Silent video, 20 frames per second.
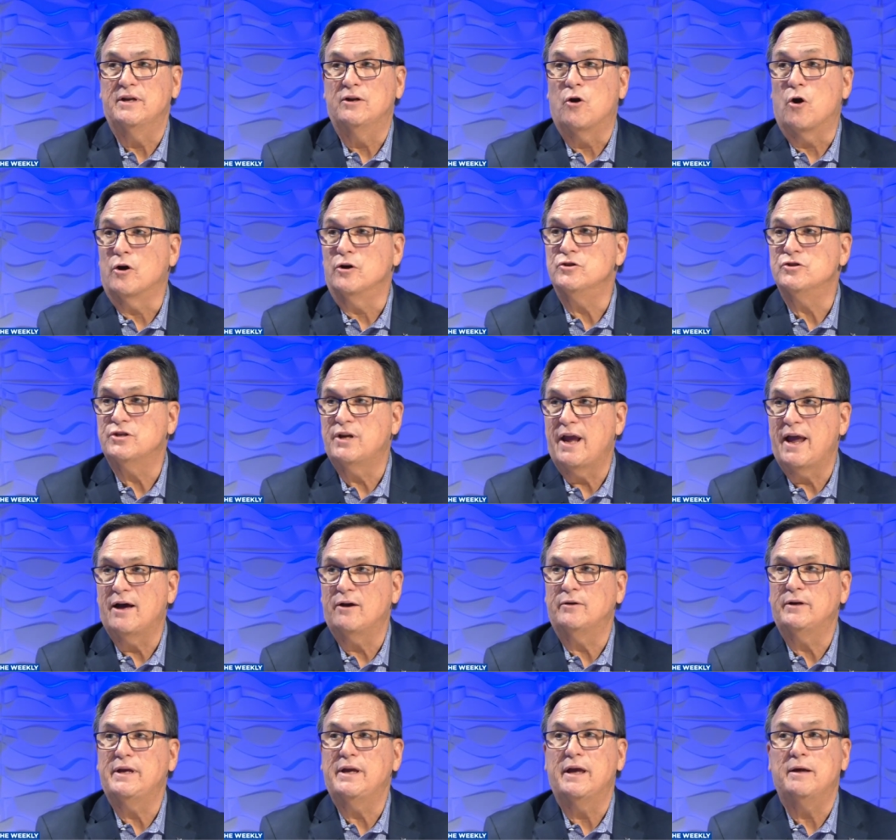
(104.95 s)
in Orange
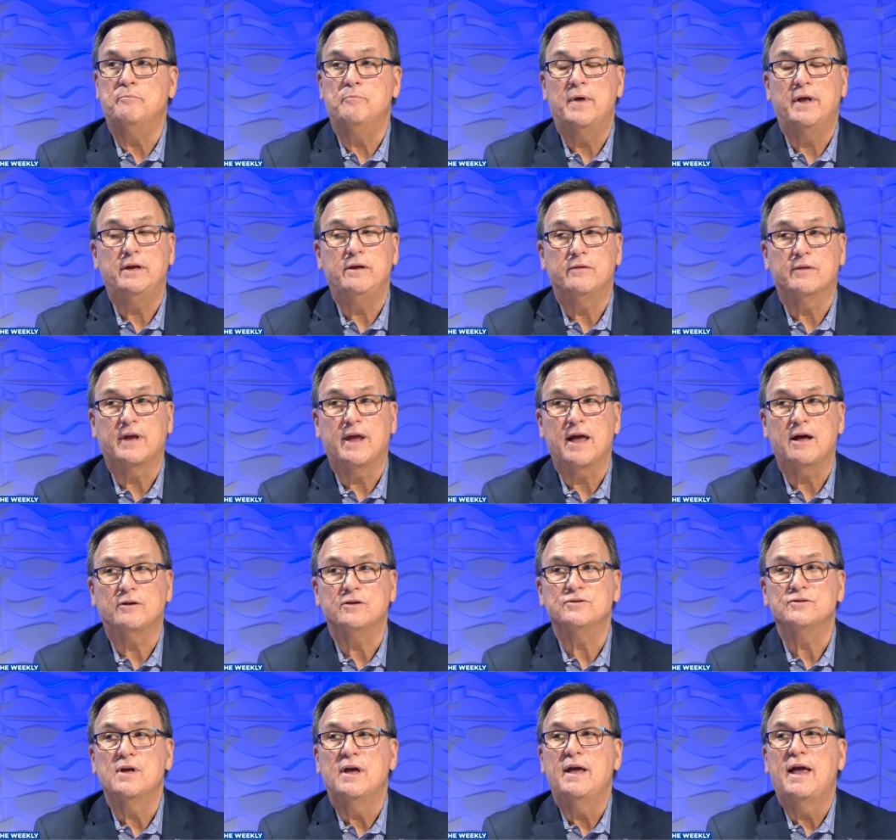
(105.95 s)
County and many of the
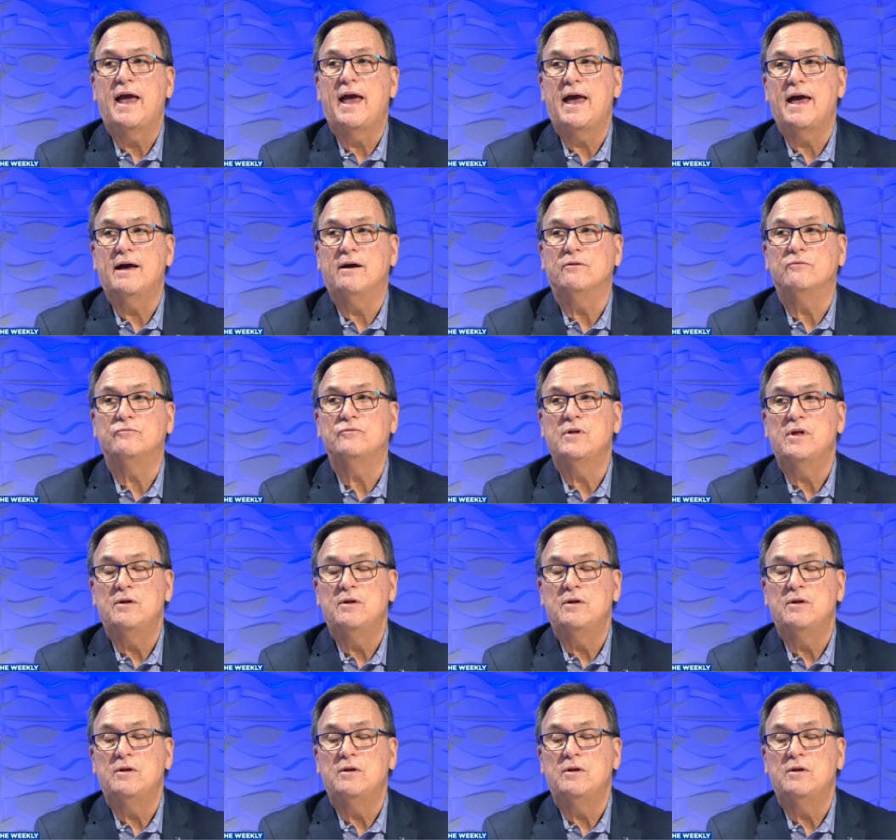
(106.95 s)
counties have